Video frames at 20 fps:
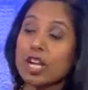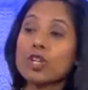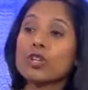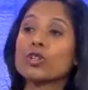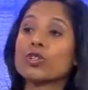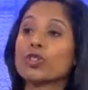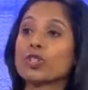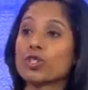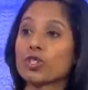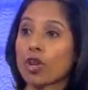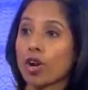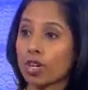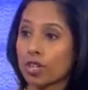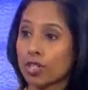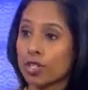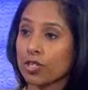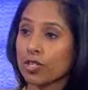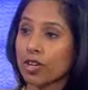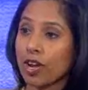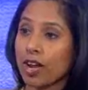You should talk
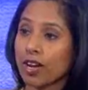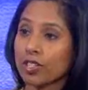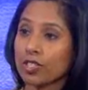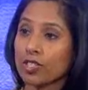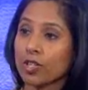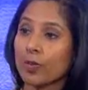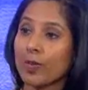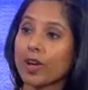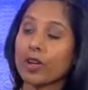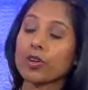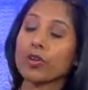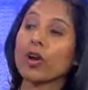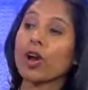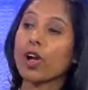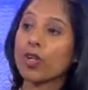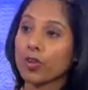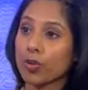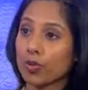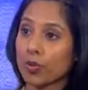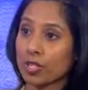to your doctor about your
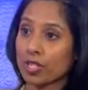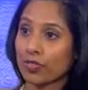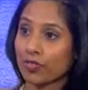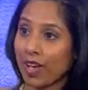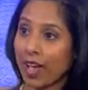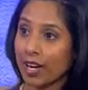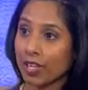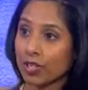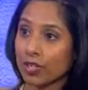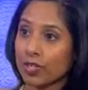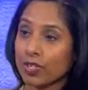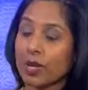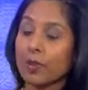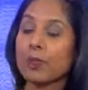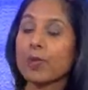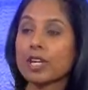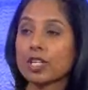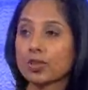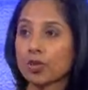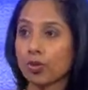other risk factors and
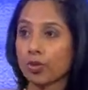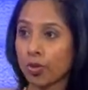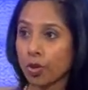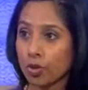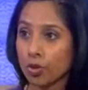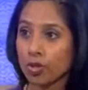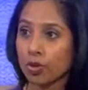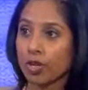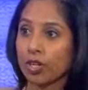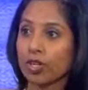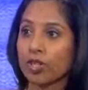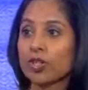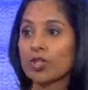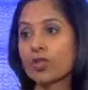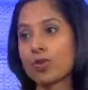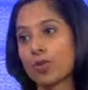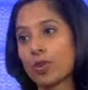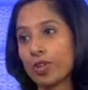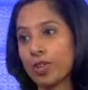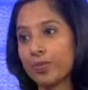make sure those are under
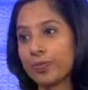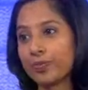control.